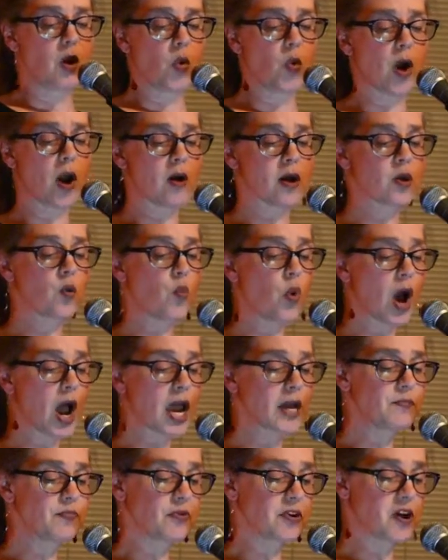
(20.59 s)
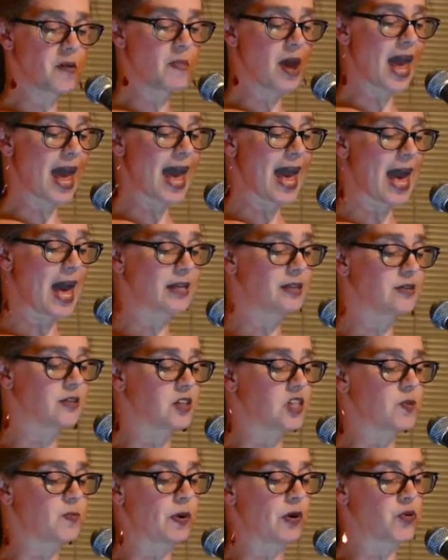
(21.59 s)
Wearing wide-brim hats
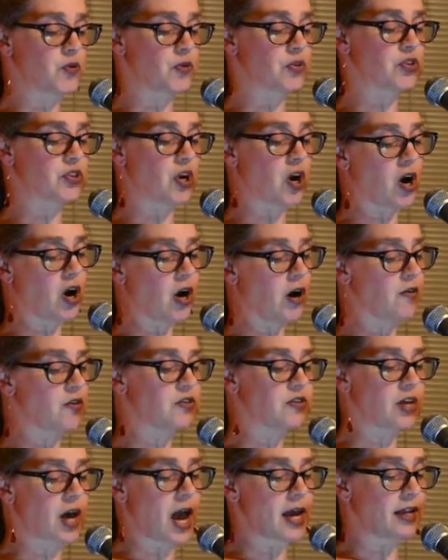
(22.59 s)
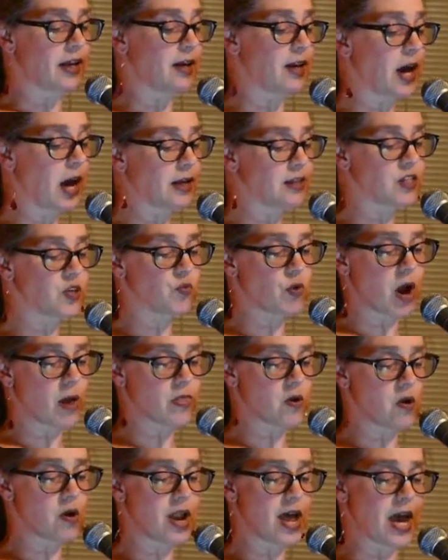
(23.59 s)
and special scarves tied in knots
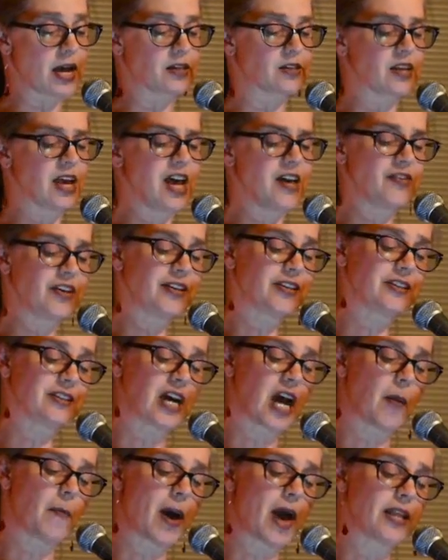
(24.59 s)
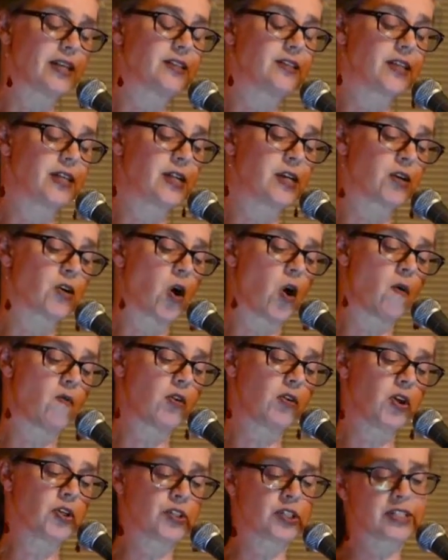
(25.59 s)
around their necks, they stop at a scenic
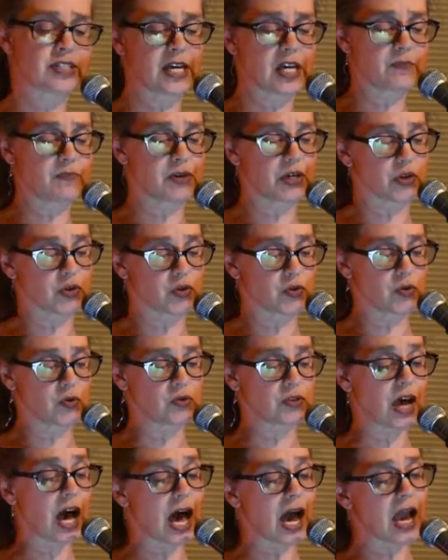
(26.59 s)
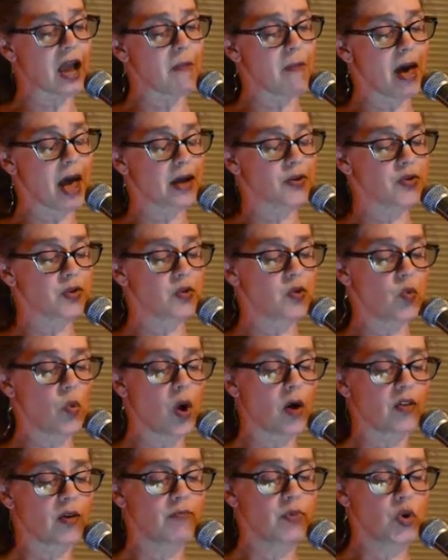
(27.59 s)
overlook to take pictures, I imagine,
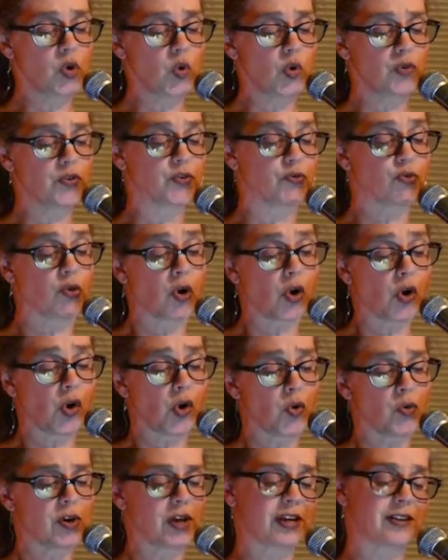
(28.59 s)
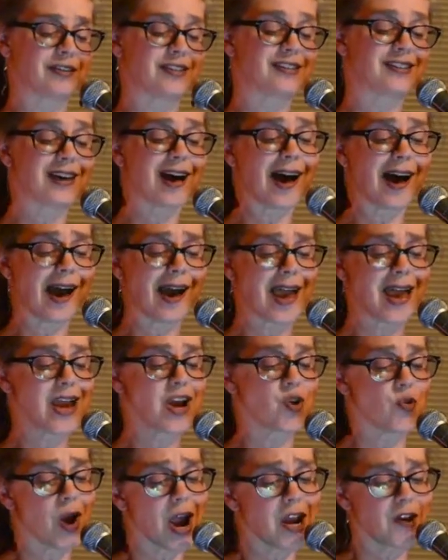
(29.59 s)
while the mules groan and sigh,
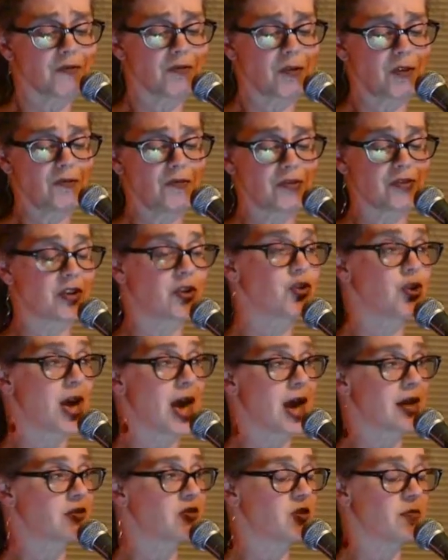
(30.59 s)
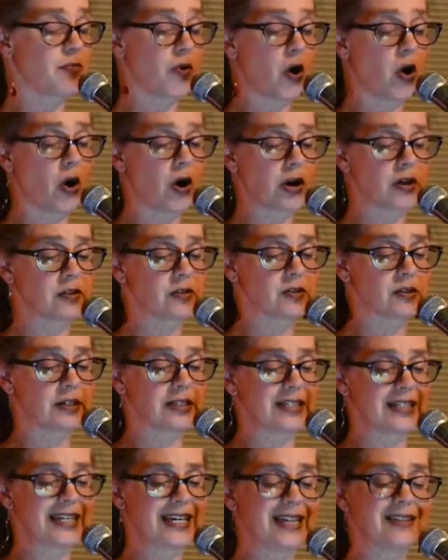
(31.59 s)
grateful for the chance to pause.
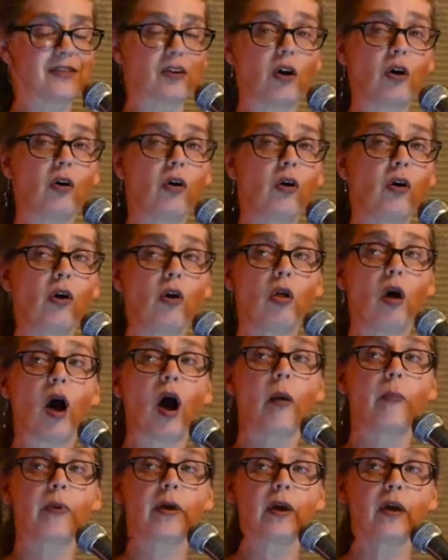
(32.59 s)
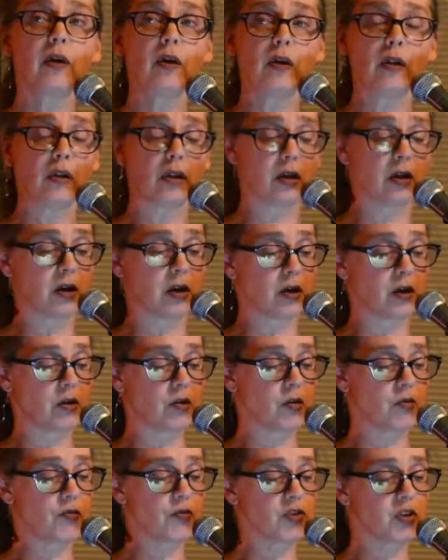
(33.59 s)
It's all uphill
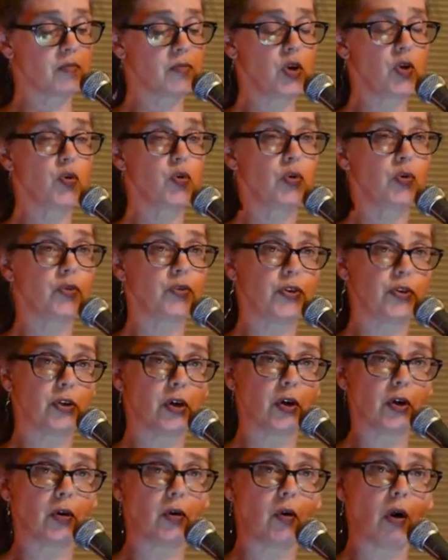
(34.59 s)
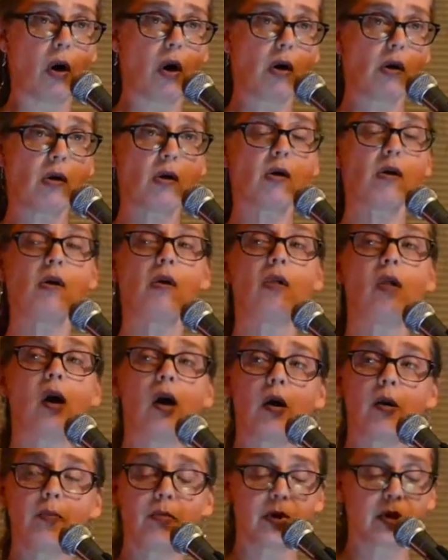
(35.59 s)
for the mules, you know, all
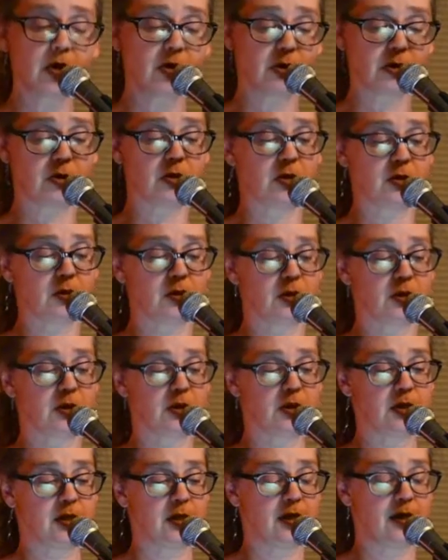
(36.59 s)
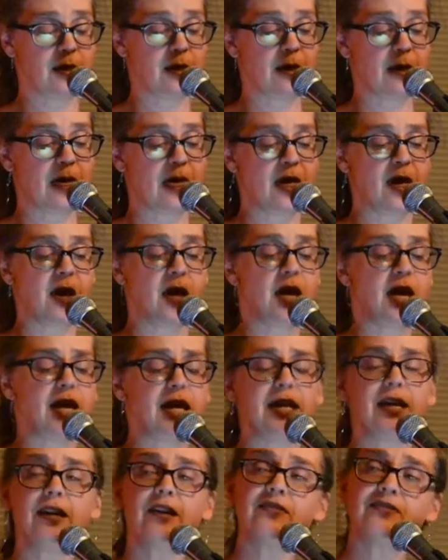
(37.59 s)
uphill.
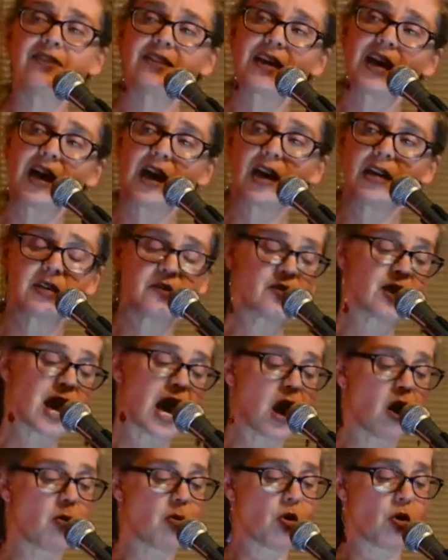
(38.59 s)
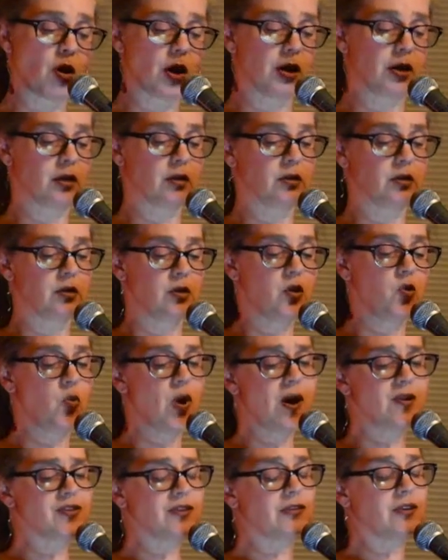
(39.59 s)
He is the kind of cowboy who
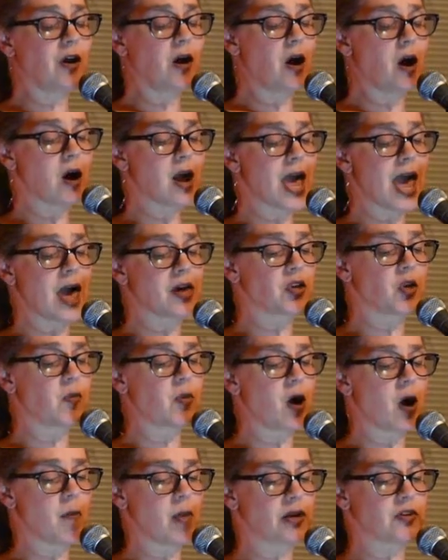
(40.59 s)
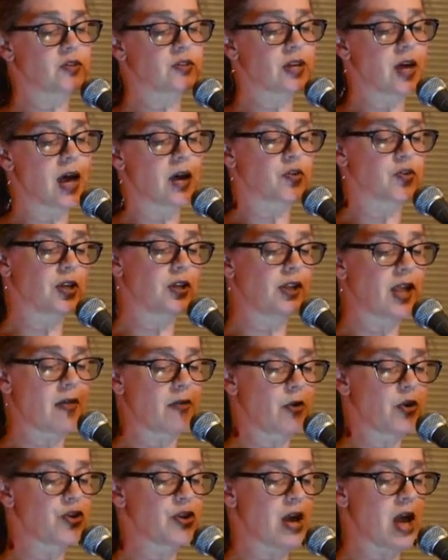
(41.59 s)
wears a long handlebar mustache and
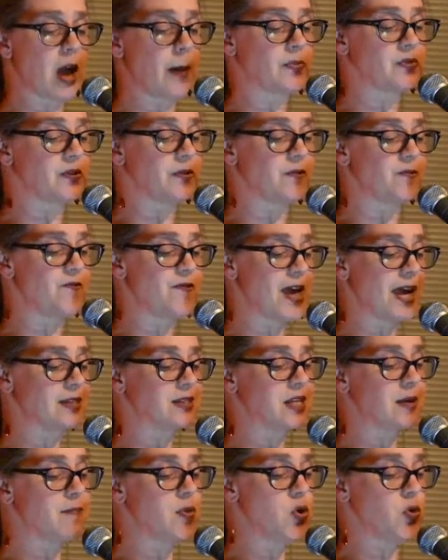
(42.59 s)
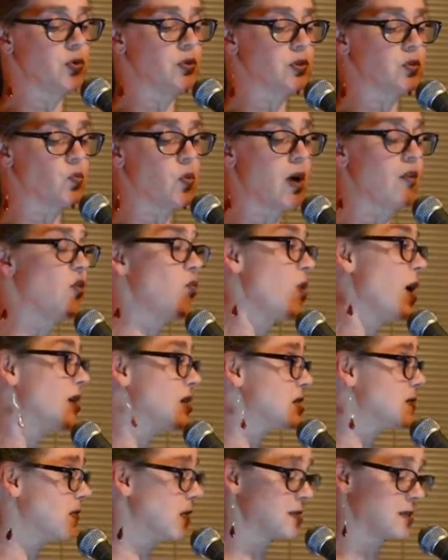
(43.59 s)
leather chaps and fancy boots, while the
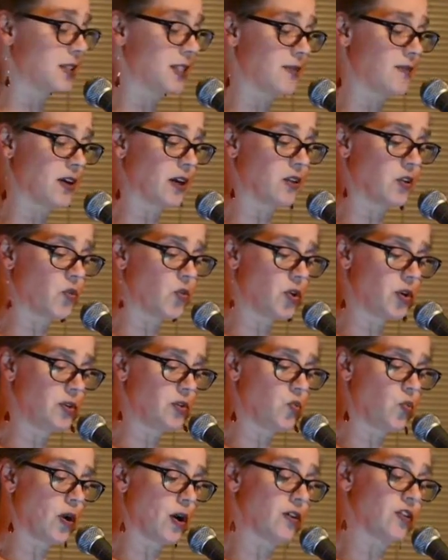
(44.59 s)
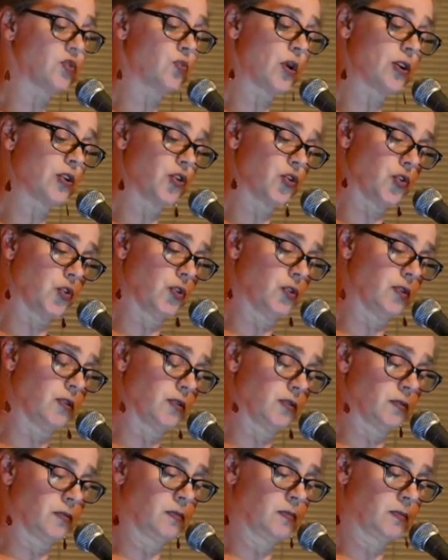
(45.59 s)
rest of us living in the woods wear
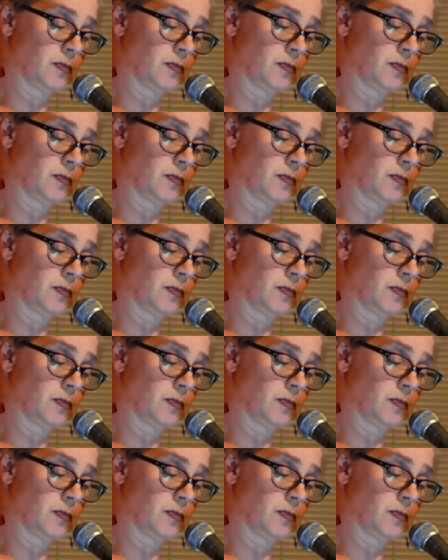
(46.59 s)
sweatshirts.